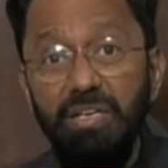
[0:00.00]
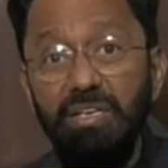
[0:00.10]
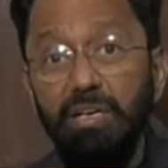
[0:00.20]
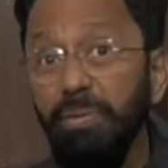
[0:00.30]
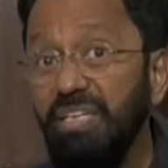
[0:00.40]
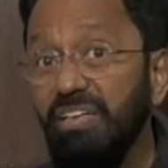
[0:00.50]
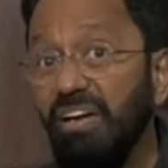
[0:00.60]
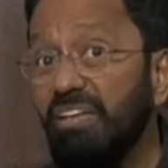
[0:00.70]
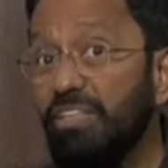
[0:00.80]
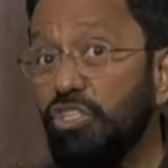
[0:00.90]
Kabir
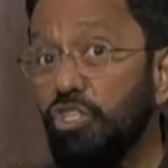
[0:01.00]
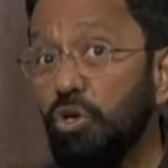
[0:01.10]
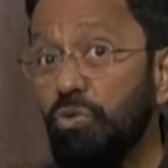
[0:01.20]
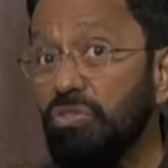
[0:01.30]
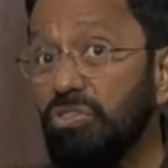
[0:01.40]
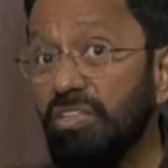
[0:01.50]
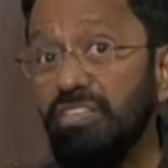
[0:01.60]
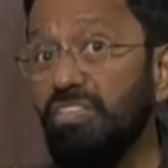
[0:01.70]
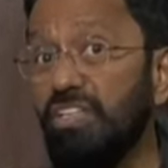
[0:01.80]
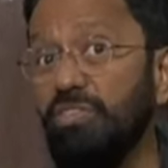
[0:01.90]
Khan ensures that
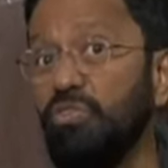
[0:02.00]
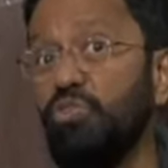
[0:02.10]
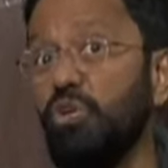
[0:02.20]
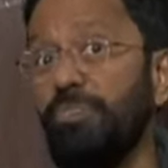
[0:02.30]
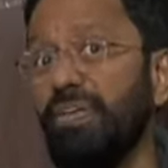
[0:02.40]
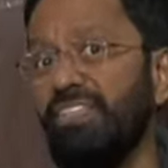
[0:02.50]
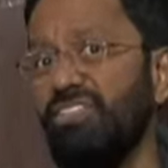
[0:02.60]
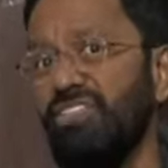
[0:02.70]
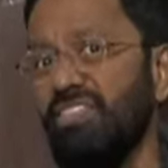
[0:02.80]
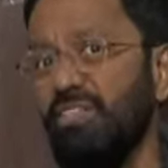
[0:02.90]
he doesn't drop
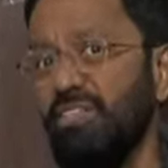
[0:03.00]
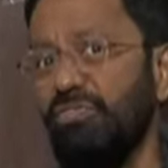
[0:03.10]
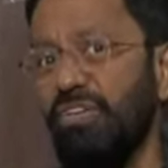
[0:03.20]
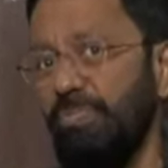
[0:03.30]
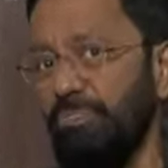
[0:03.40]
catches in this film.